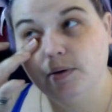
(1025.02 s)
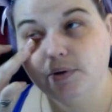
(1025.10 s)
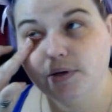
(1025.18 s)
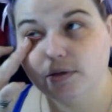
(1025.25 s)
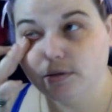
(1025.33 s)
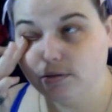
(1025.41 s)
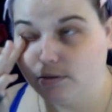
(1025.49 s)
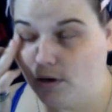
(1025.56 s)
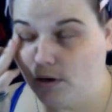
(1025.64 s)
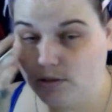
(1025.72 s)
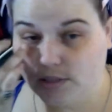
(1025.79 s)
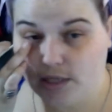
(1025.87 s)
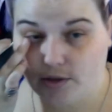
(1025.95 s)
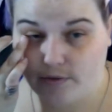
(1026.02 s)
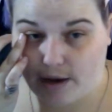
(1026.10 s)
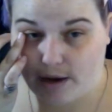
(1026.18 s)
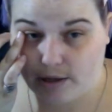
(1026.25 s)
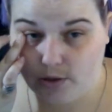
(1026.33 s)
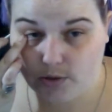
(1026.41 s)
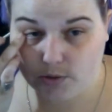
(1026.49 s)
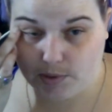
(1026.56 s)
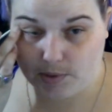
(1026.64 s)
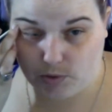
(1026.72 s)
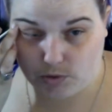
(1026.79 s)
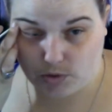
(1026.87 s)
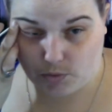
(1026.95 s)
weren't all together that close. We
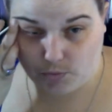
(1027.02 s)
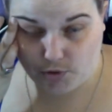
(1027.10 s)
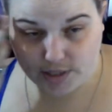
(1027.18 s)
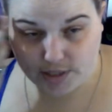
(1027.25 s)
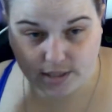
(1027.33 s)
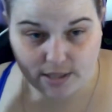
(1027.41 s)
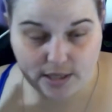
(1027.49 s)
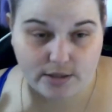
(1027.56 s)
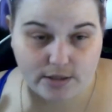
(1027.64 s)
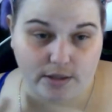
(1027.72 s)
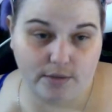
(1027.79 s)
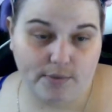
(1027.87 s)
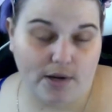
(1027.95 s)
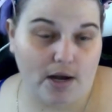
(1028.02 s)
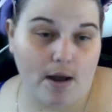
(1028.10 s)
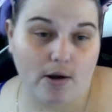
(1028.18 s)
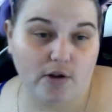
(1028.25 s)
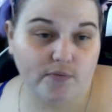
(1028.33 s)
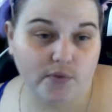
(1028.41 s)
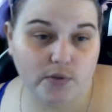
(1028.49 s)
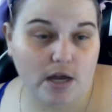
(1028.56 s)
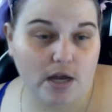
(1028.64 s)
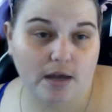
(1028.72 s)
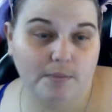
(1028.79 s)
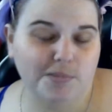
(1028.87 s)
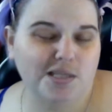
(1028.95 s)
used to work together, we hung out a few
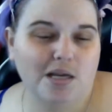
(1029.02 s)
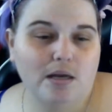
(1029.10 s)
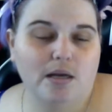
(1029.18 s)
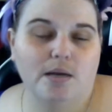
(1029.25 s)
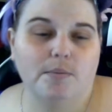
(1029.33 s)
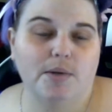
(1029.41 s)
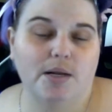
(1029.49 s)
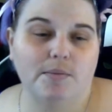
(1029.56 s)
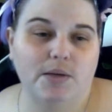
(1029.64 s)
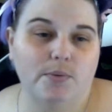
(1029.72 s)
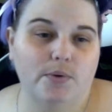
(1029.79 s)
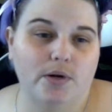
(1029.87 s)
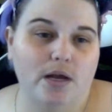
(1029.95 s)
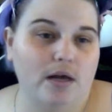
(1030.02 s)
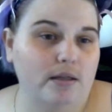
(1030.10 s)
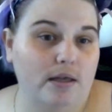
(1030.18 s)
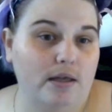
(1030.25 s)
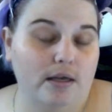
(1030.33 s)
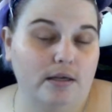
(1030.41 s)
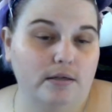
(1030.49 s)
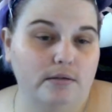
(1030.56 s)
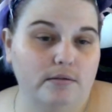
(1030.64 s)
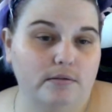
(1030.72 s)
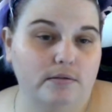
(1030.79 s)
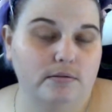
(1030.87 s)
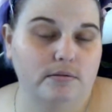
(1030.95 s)
times, but, I mean, we're not, like,
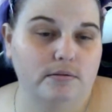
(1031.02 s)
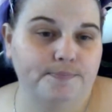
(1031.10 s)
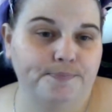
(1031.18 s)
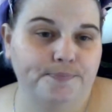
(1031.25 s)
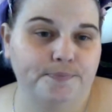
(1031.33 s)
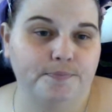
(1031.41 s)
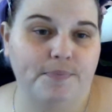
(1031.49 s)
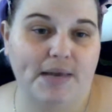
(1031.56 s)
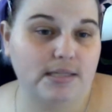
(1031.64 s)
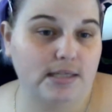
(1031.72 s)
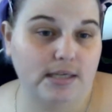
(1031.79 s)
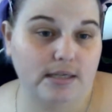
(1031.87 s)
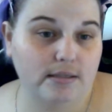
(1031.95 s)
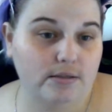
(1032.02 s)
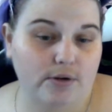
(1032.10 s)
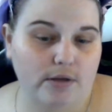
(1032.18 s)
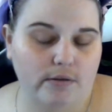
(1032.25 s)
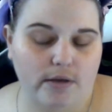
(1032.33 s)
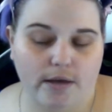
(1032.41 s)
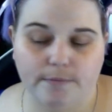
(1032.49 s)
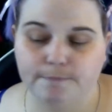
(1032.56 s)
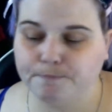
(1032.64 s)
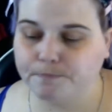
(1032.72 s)
besties or anything.